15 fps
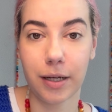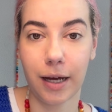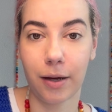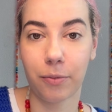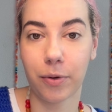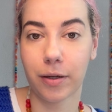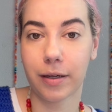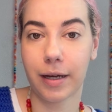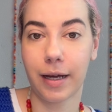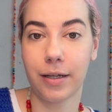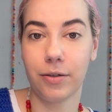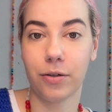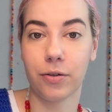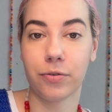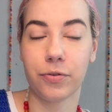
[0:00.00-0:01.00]
and were
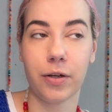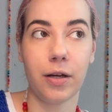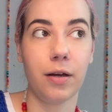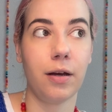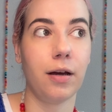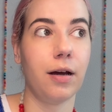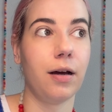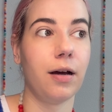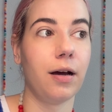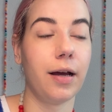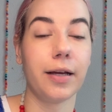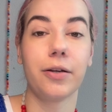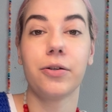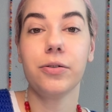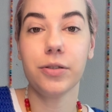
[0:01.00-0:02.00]
kind of
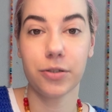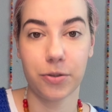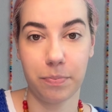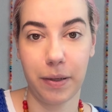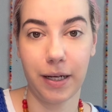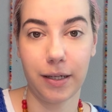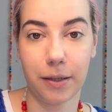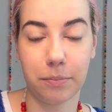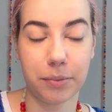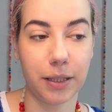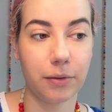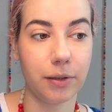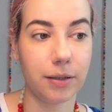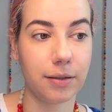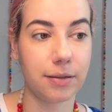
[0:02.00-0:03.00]
encouraged by their
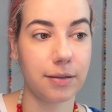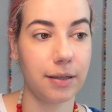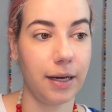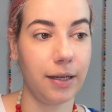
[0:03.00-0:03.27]
parents.